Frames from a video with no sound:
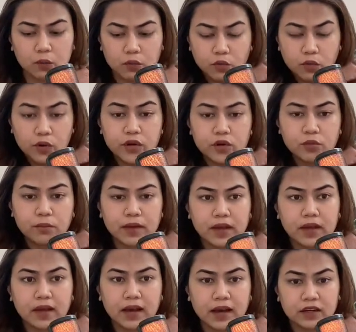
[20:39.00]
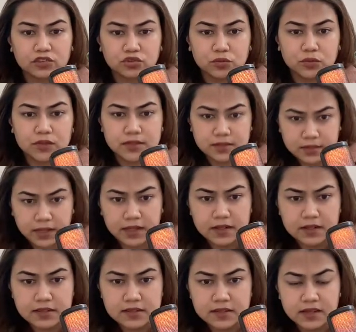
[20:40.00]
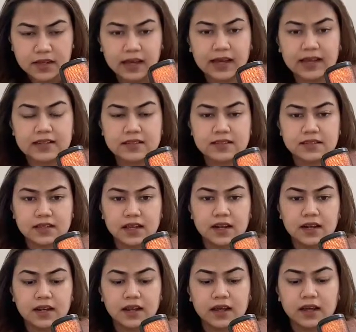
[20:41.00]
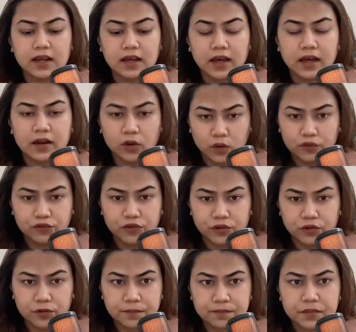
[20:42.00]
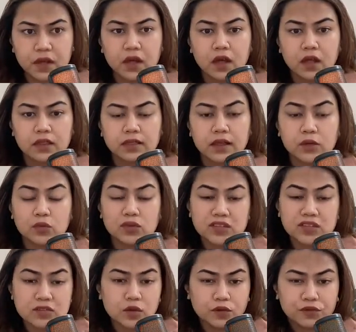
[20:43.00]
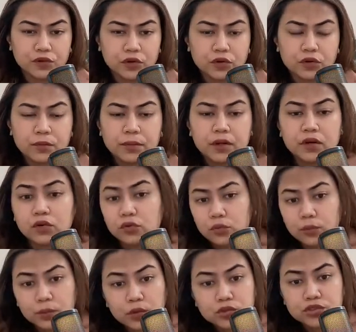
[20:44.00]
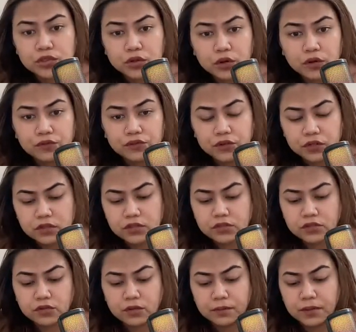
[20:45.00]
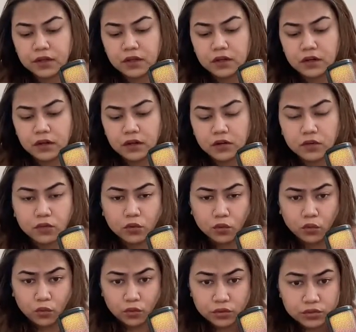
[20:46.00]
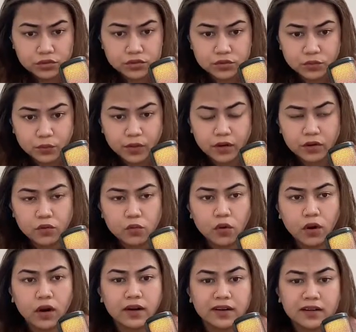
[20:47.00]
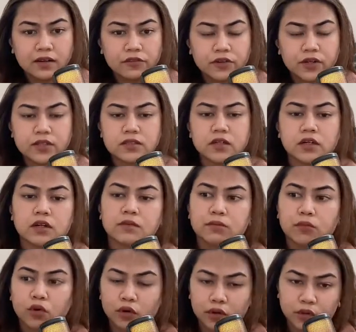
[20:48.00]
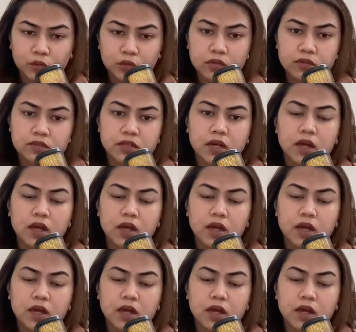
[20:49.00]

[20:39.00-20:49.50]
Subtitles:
going to make actual sales and sell an offer. Now, this offer could be a group coaching offer. This could be a course where you are delivering certain modules